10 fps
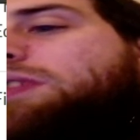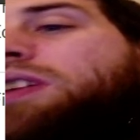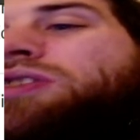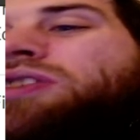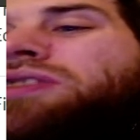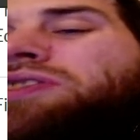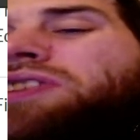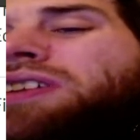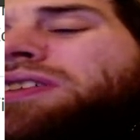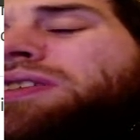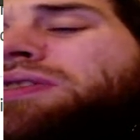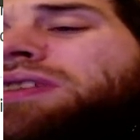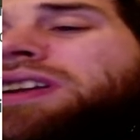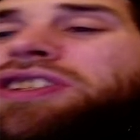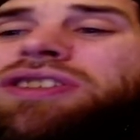Non-token
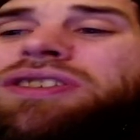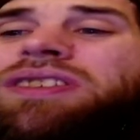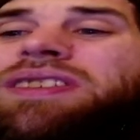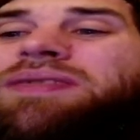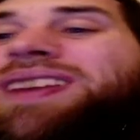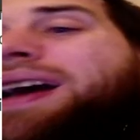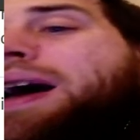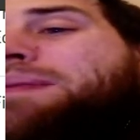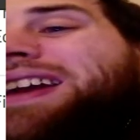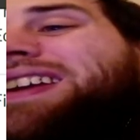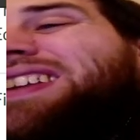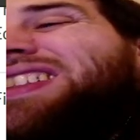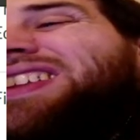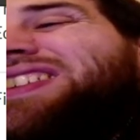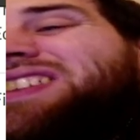creatures. We are making a lot
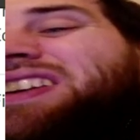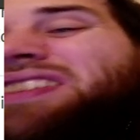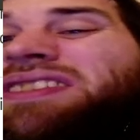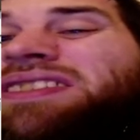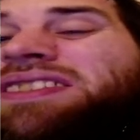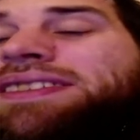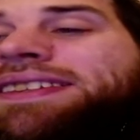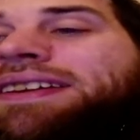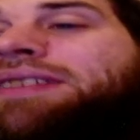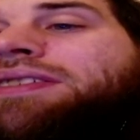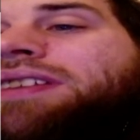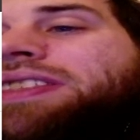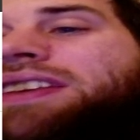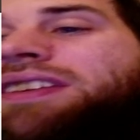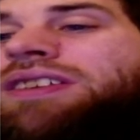of tokens, so I
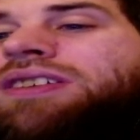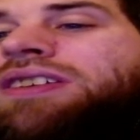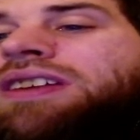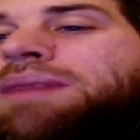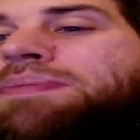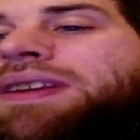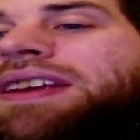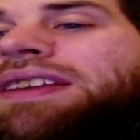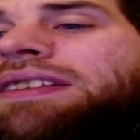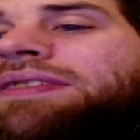think keep it in.